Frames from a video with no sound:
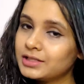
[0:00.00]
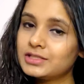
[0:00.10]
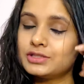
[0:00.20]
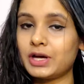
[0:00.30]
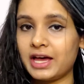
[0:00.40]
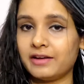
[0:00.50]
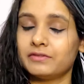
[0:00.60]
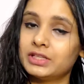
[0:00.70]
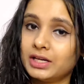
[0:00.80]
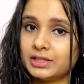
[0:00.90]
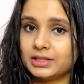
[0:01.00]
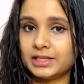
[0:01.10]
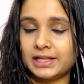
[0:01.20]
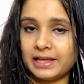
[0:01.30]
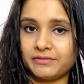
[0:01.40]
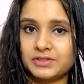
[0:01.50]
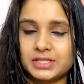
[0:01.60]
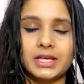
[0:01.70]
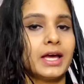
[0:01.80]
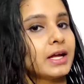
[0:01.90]
So I have done the left
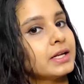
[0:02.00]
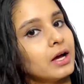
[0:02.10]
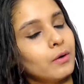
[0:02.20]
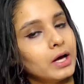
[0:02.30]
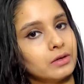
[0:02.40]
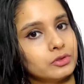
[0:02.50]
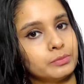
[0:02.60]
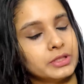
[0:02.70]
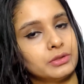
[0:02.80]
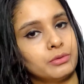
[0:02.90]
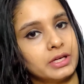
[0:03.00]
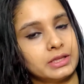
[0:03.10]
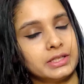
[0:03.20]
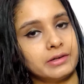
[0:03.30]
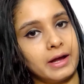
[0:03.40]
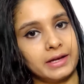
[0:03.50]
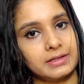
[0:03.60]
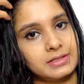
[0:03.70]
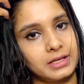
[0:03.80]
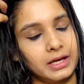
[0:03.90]
side, now I will be doing the
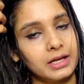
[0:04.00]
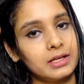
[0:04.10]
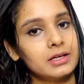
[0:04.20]
right side.